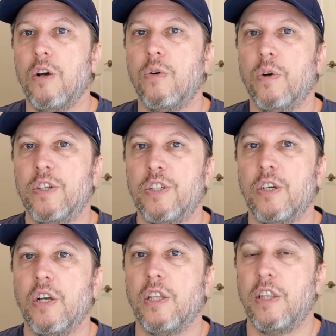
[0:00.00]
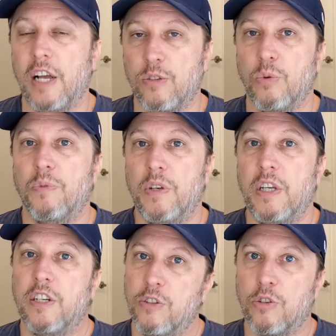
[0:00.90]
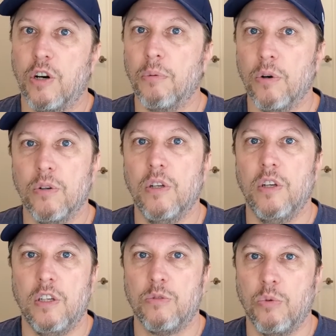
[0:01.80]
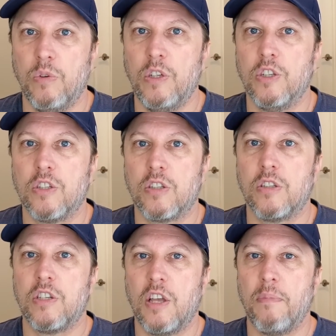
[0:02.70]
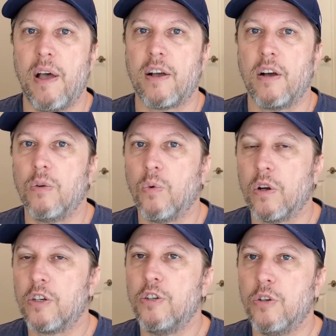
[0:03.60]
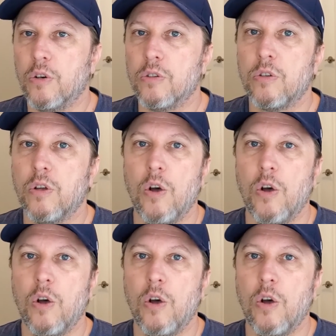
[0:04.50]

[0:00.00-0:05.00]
which that's when we get in trouble, is when we just sit back on one or two goals.